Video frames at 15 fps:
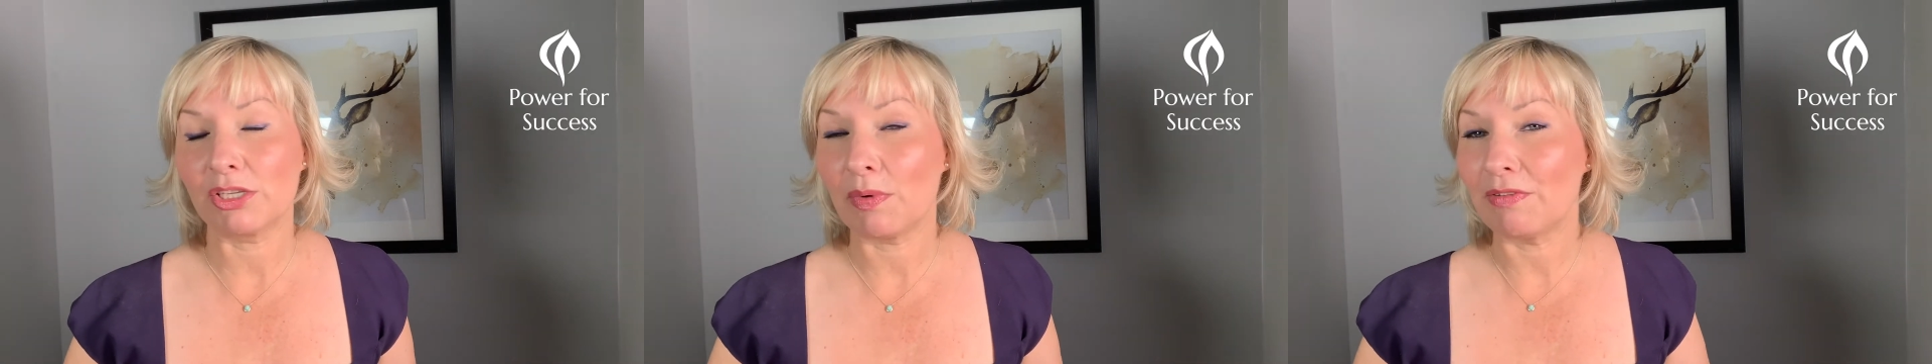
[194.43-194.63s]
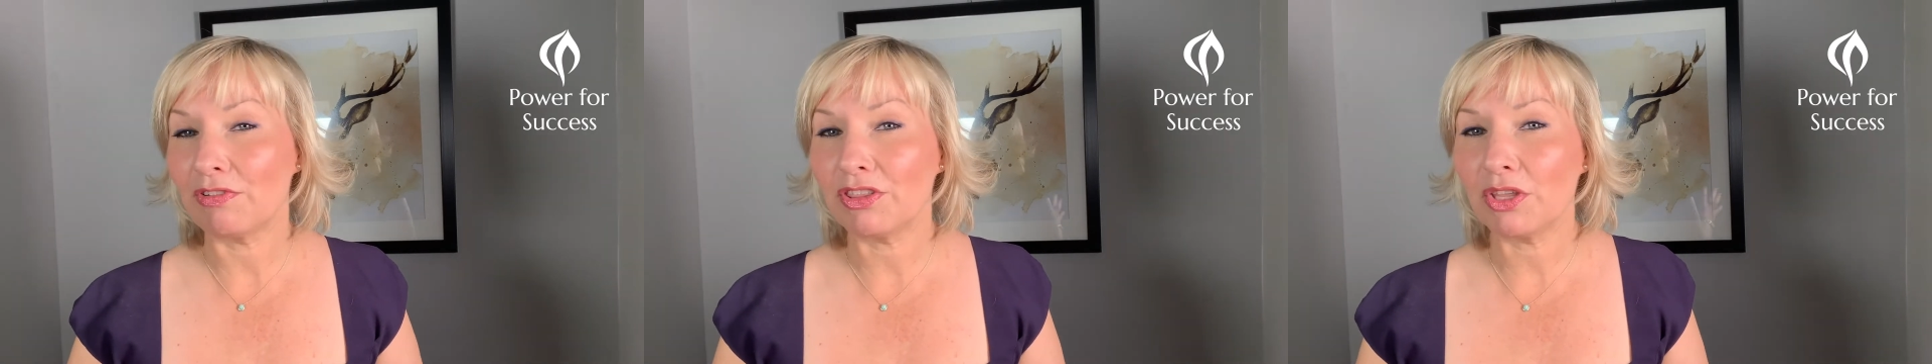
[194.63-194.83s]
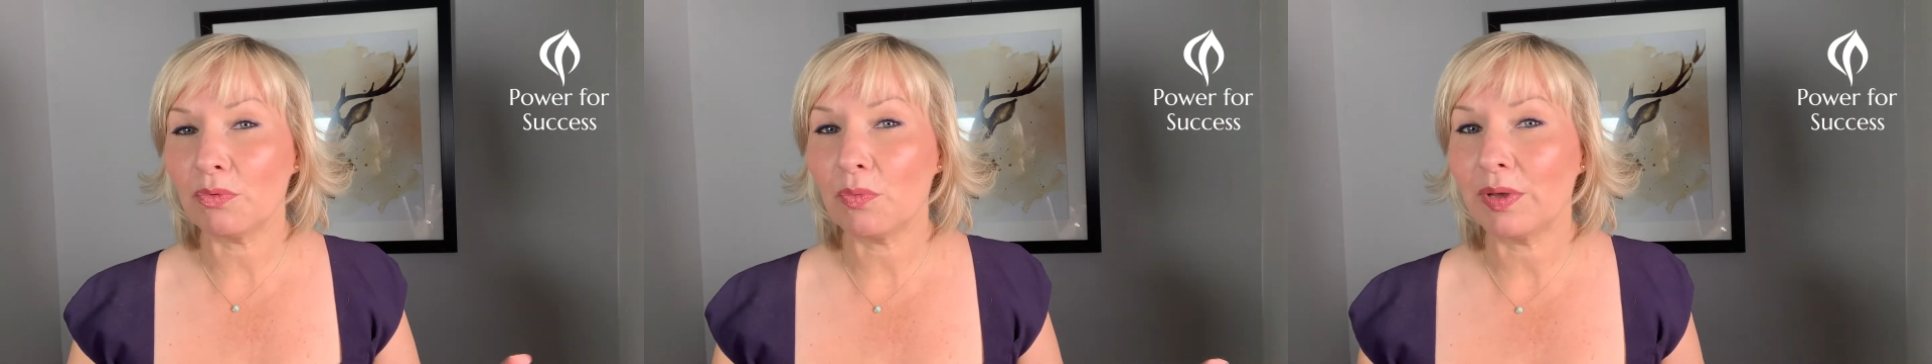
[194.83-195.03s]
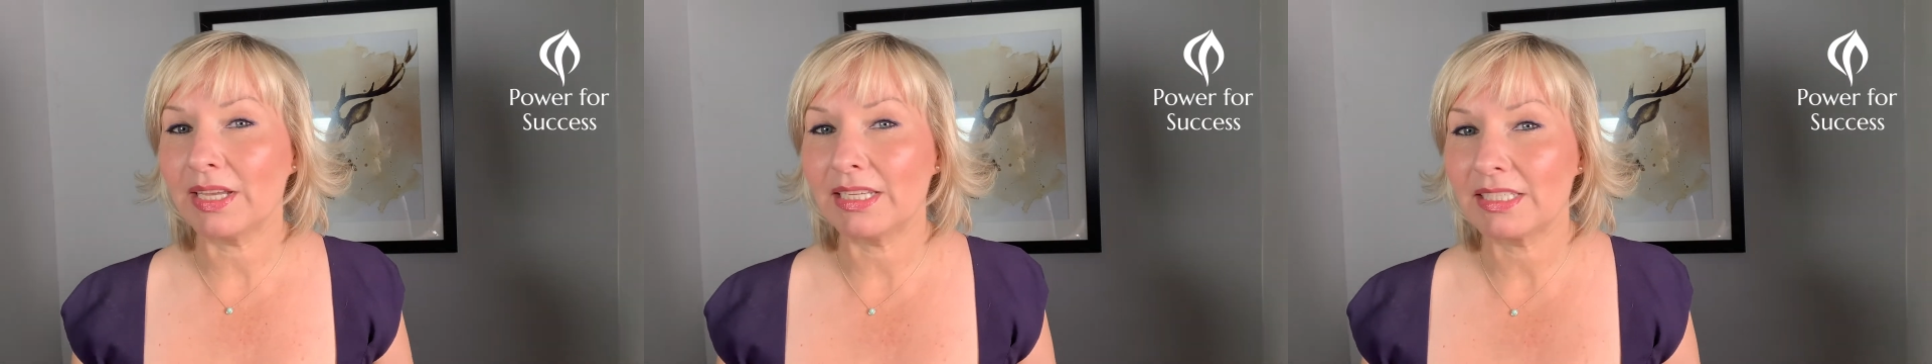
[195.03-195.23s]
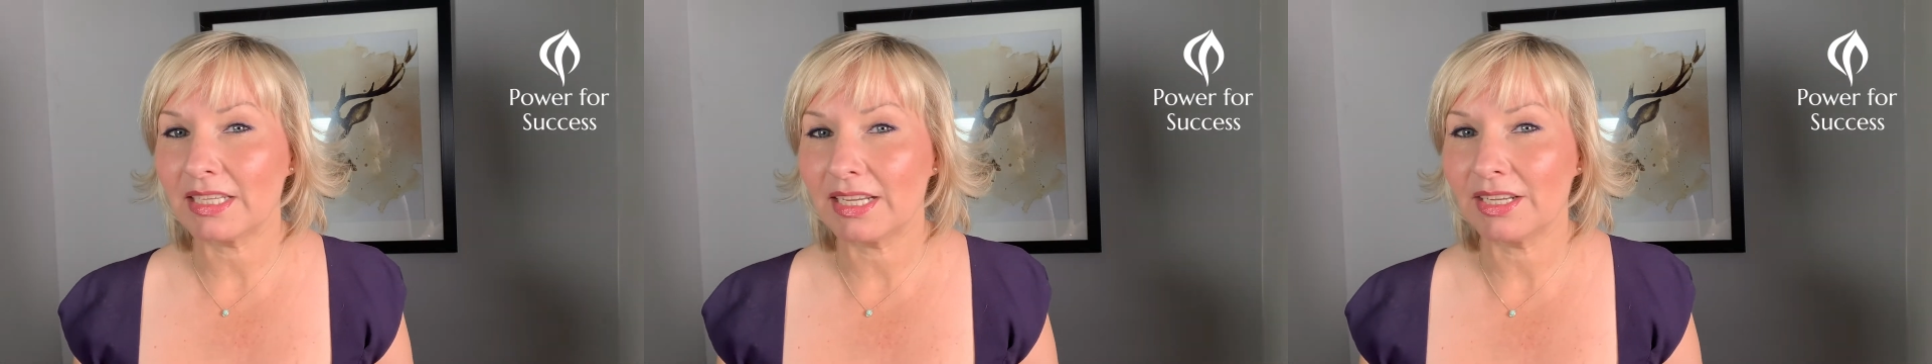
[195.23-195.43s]
So everything
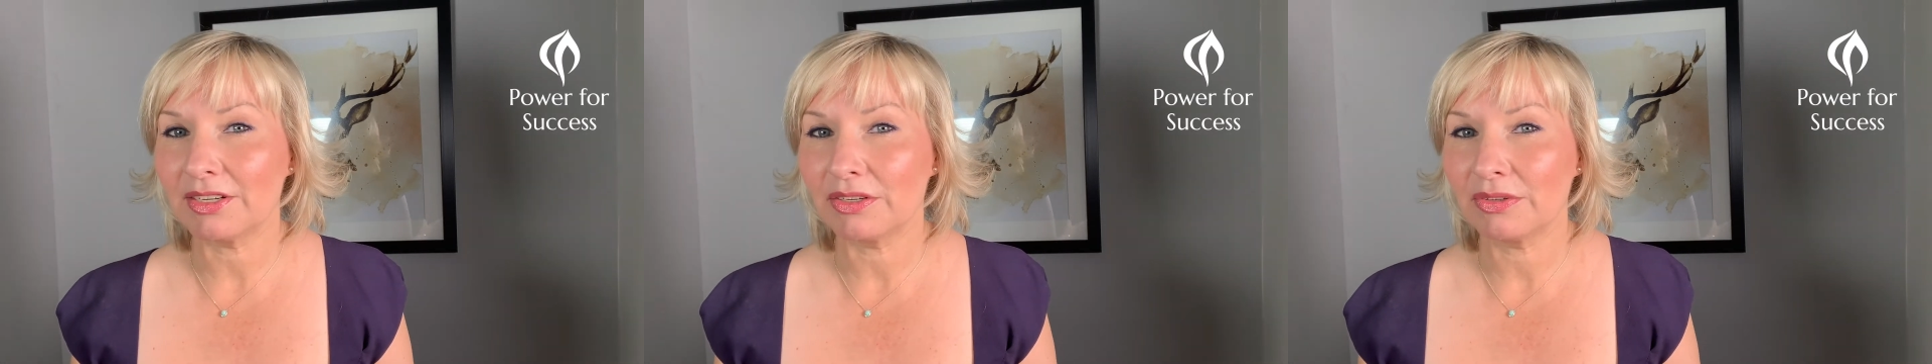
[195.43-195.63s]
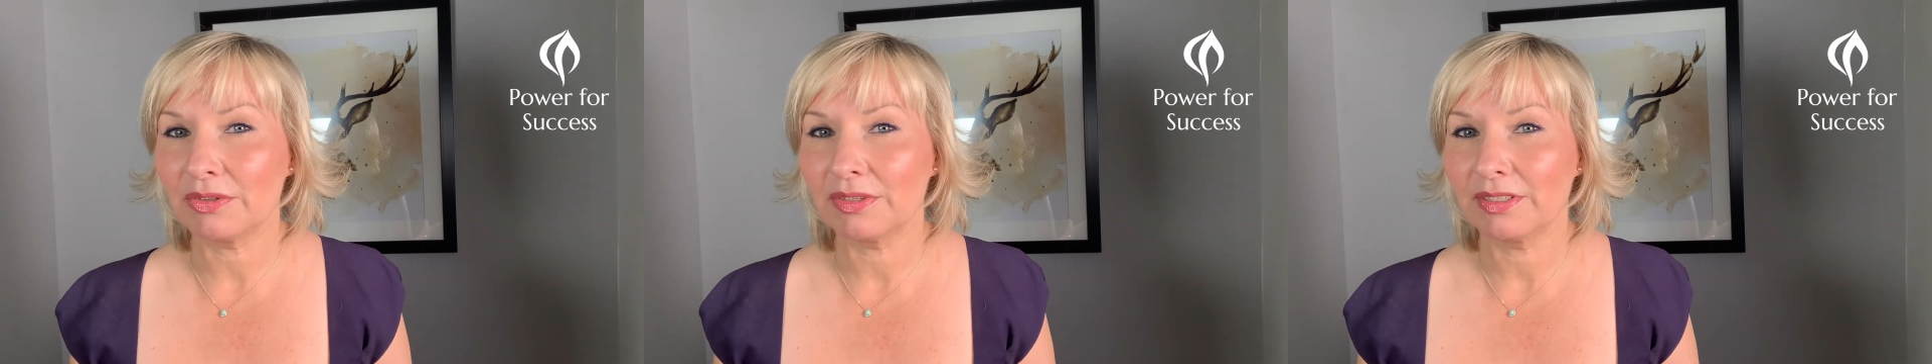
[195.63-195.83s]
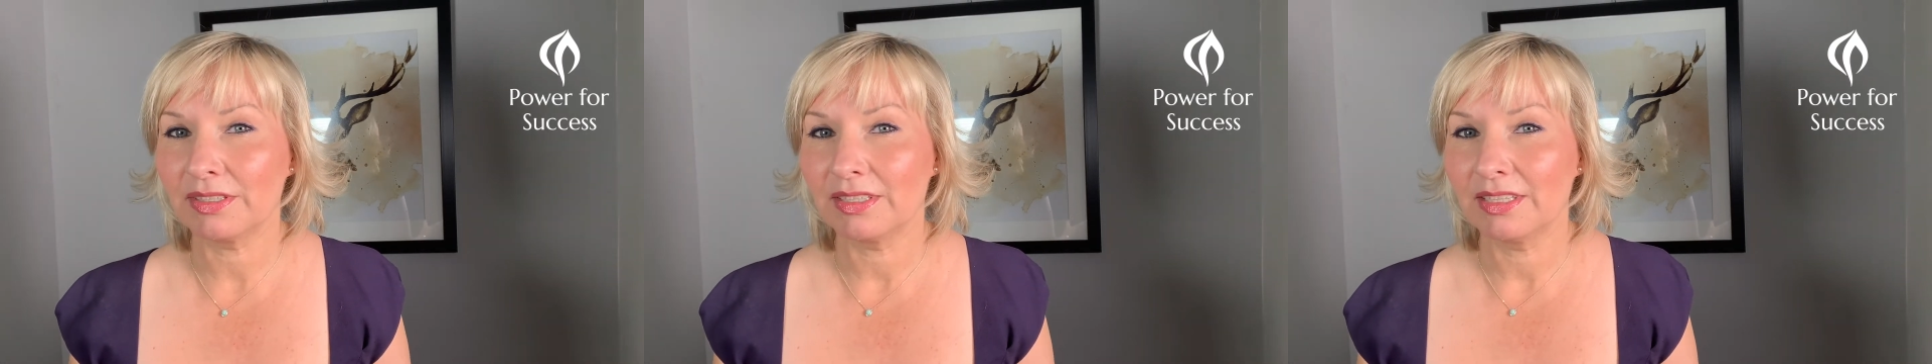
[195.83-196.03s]
we do